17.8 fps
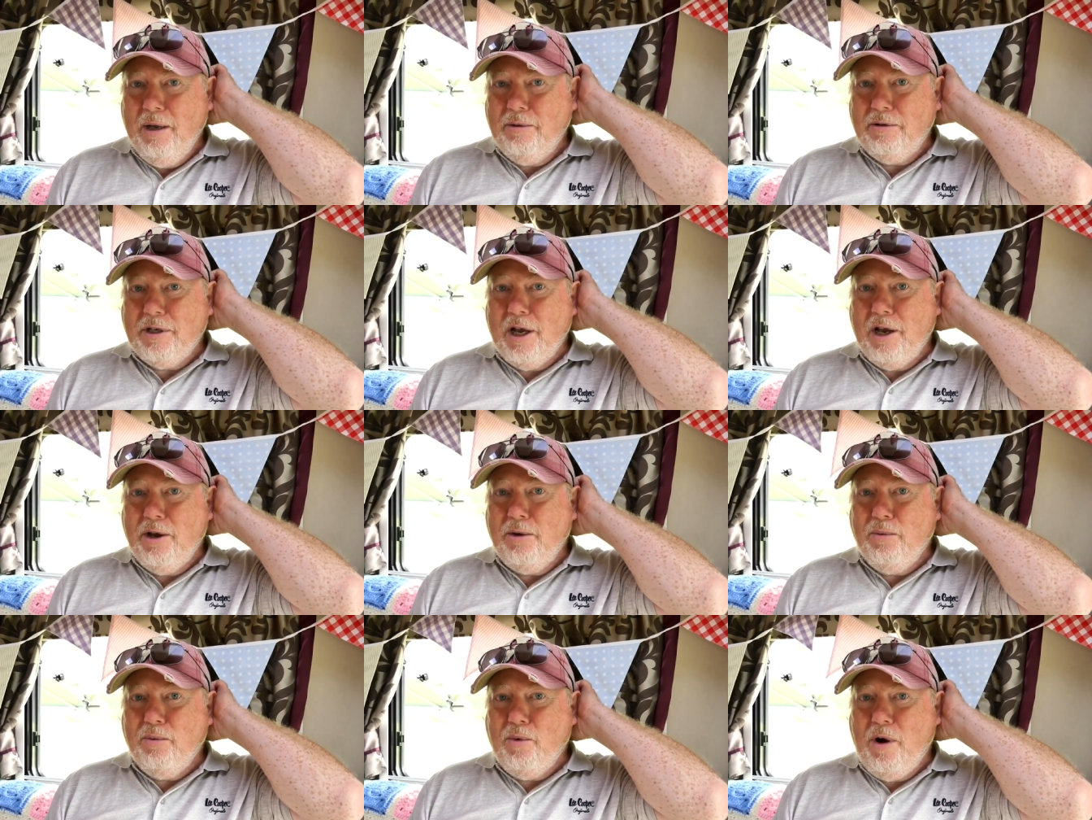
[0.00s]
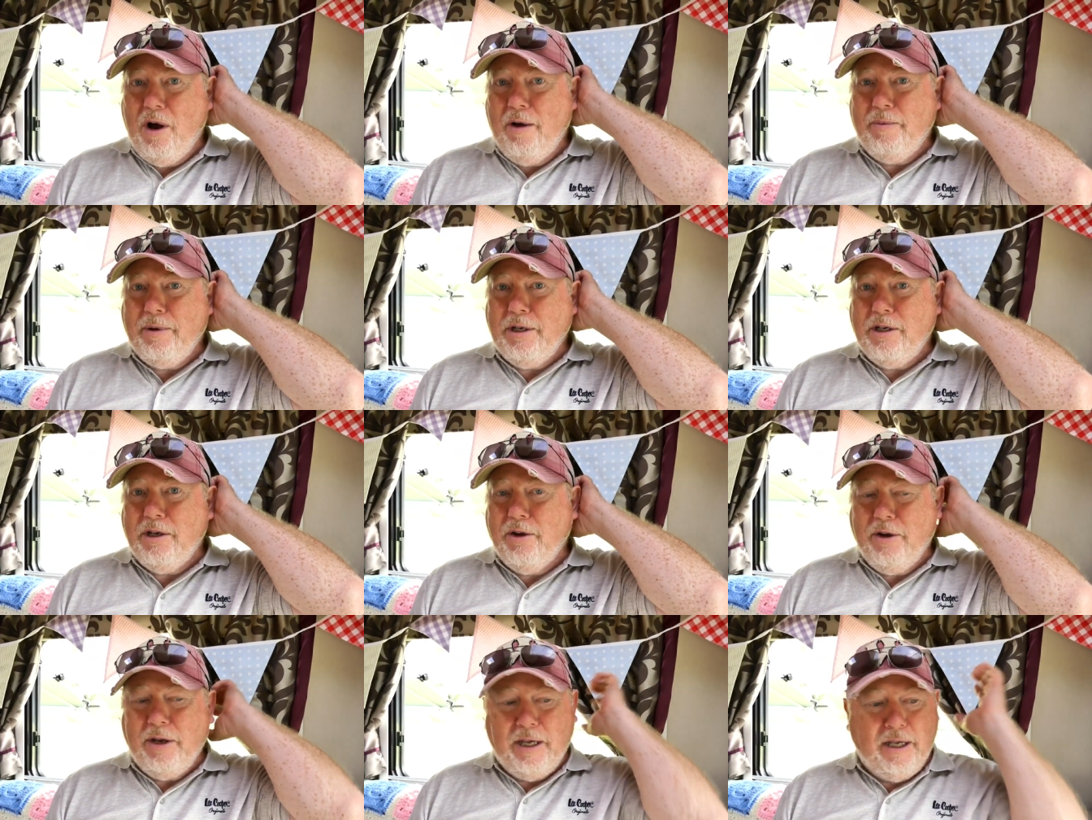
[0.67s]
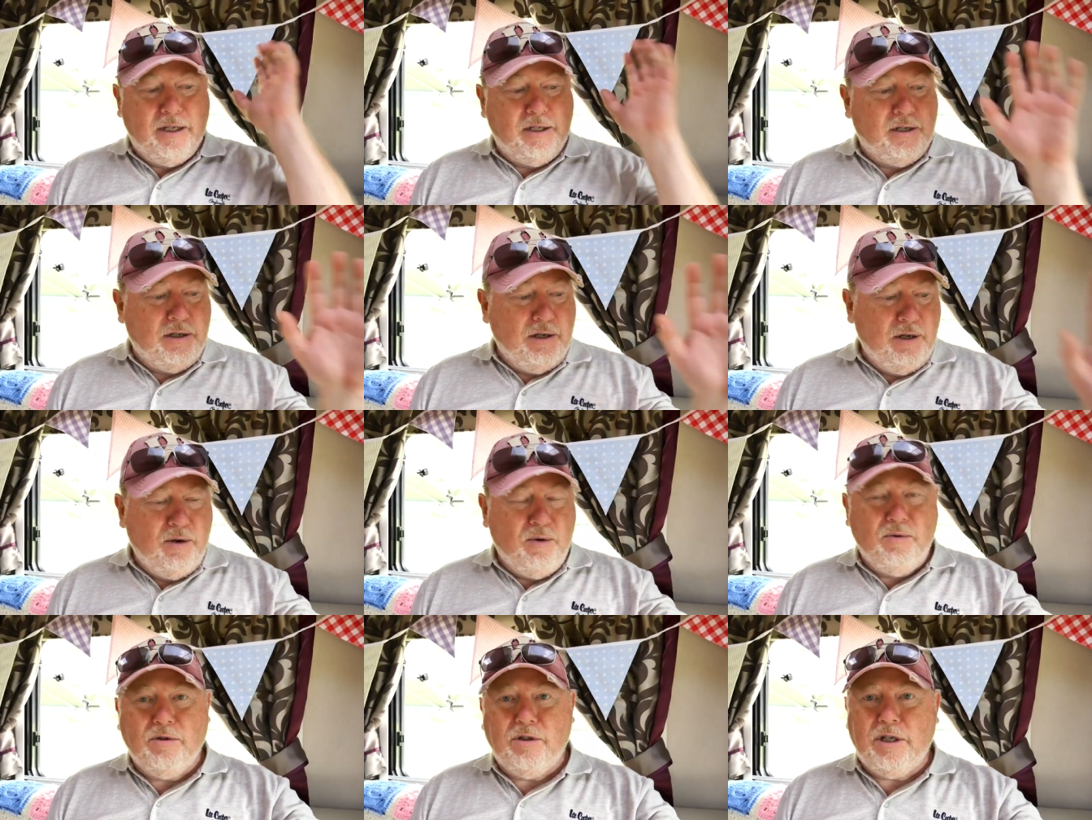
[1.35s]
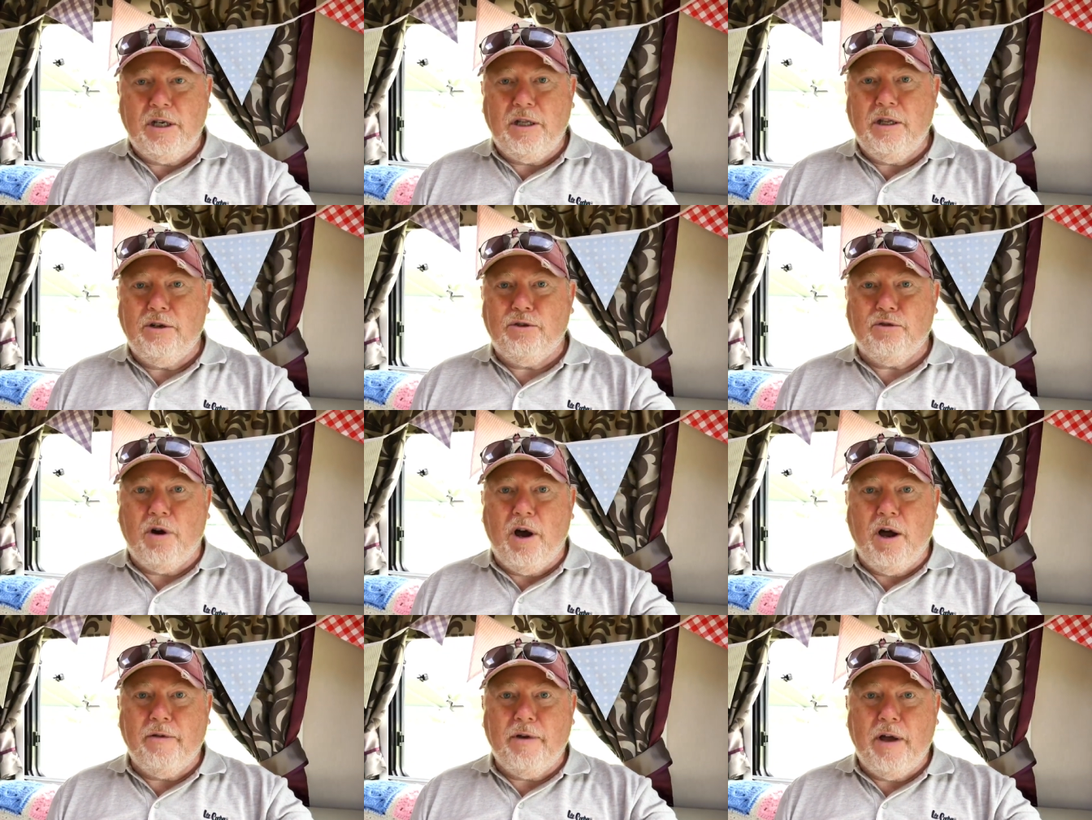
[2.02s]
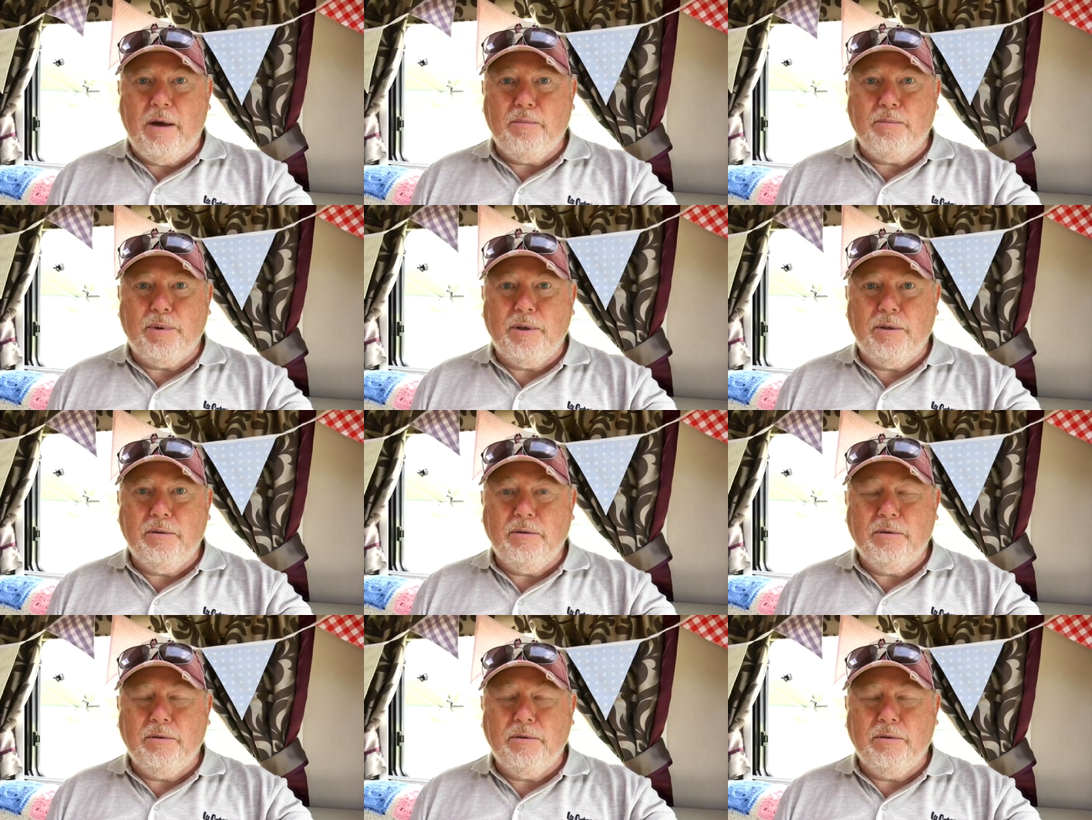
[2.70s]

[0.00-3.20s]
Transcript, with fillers: So what I've been doing is launching the drive up